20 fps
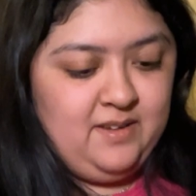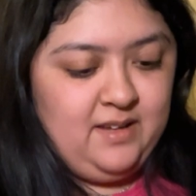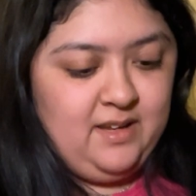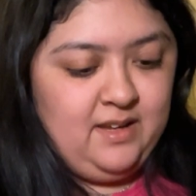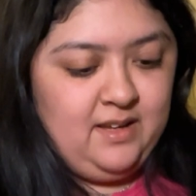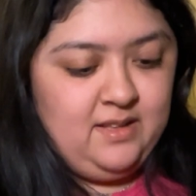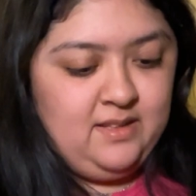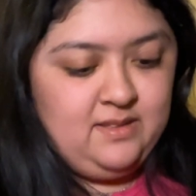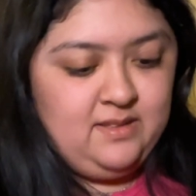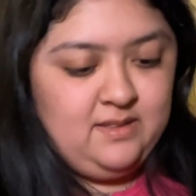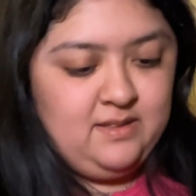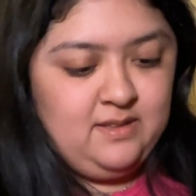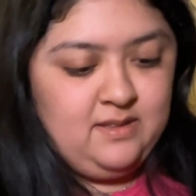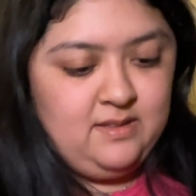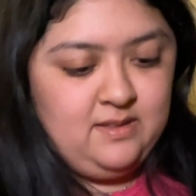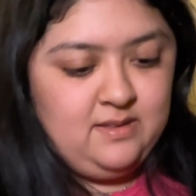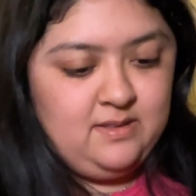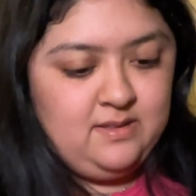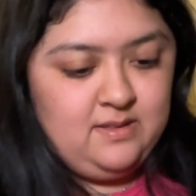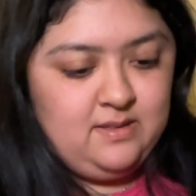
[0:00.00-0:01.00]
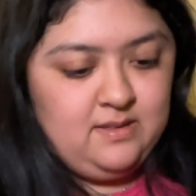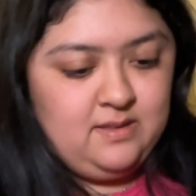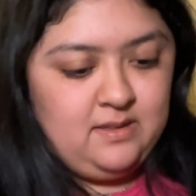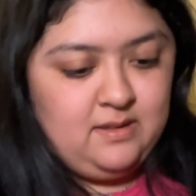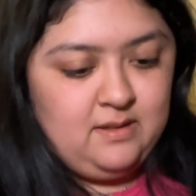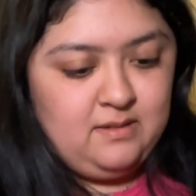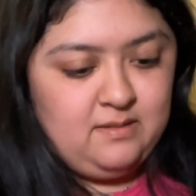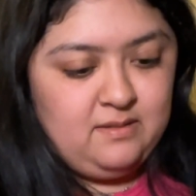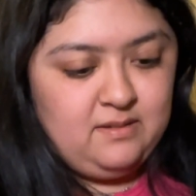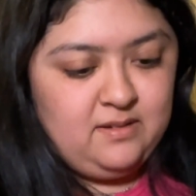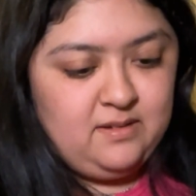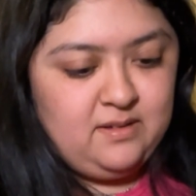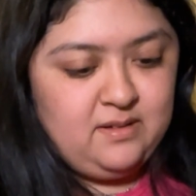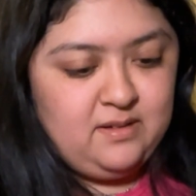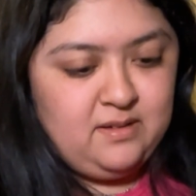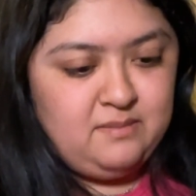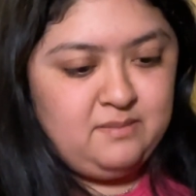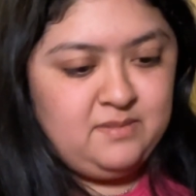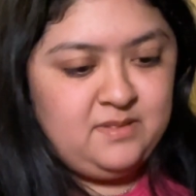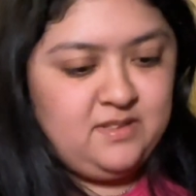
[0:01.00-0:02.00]
cases don't
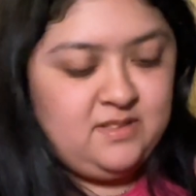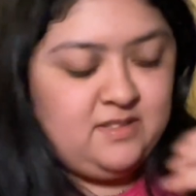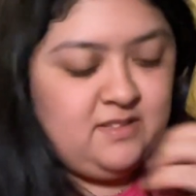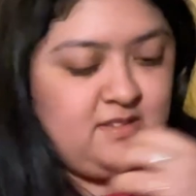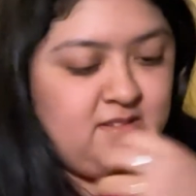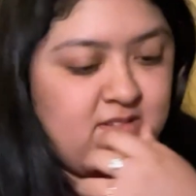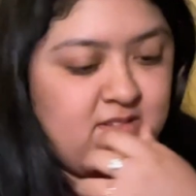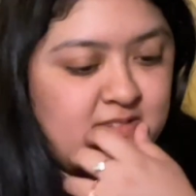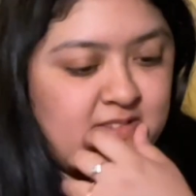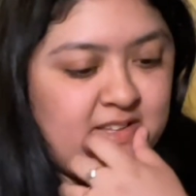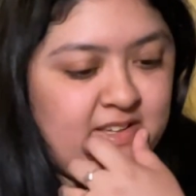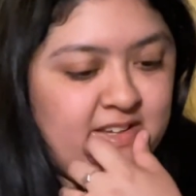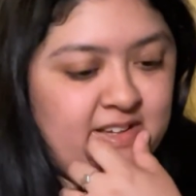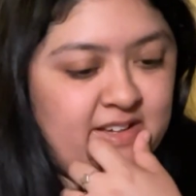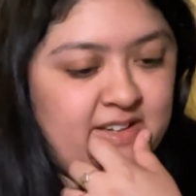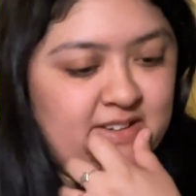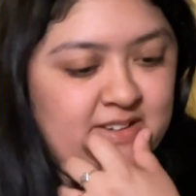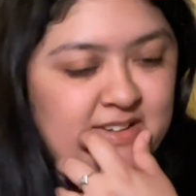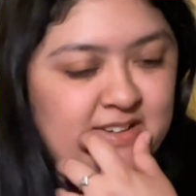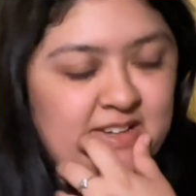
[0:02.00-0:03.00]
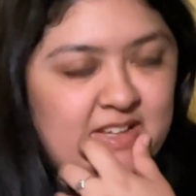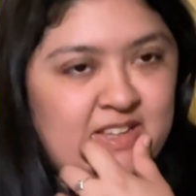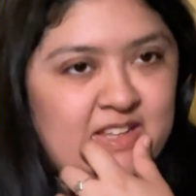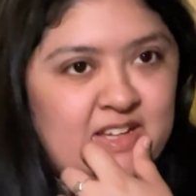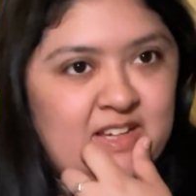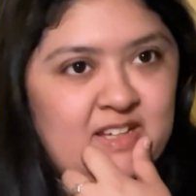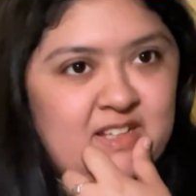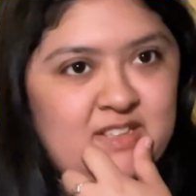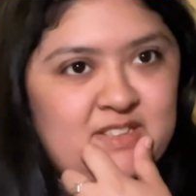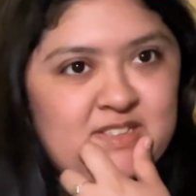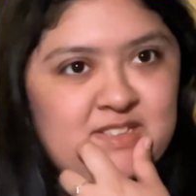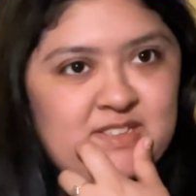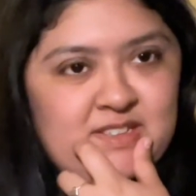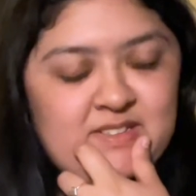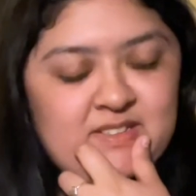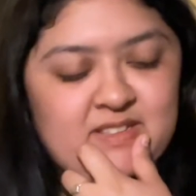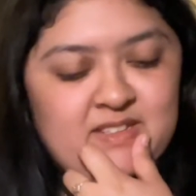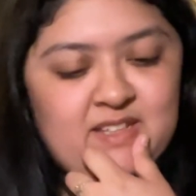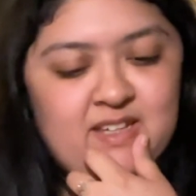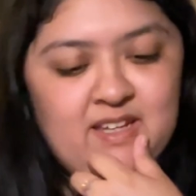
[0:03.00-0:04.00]
come till like I think
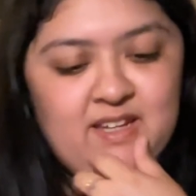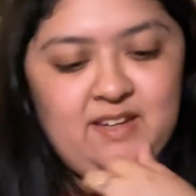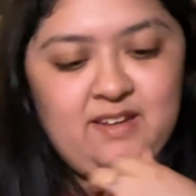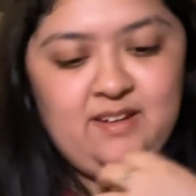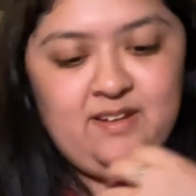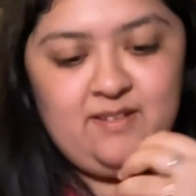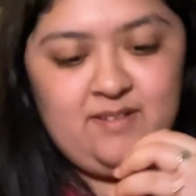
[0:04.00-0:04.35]
Tuesday.